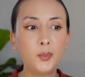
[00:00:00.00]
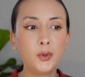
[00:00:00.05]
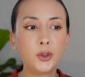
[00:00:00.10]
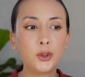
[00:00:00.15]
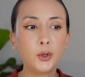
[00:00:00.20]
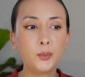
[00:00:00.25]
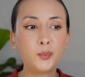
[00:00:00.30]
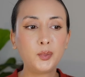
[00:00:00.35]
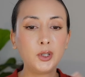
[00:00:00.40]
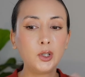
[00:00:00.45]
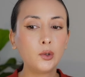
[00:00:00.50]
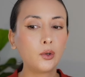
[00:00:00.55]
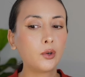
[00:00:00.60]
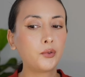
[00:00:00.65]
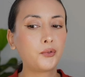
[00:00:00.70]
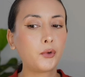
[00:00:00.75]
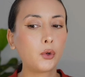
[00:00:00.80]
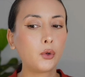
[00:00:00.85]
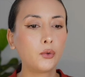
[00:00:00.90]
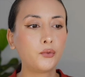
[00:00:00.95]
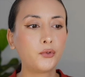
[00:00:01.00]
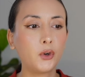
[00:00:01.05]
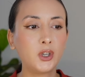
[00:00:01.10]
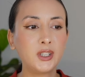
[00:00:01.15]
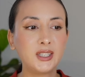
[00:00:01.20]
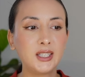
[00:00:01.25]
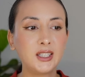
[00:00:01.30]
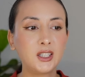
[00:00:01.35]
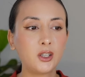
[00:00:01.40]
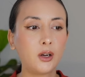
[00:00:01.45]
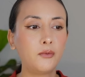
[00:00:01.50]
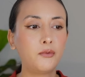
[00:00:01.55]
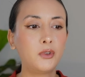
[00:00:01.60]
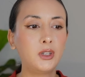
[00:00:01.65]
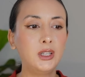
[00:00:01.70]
the beautiful voices of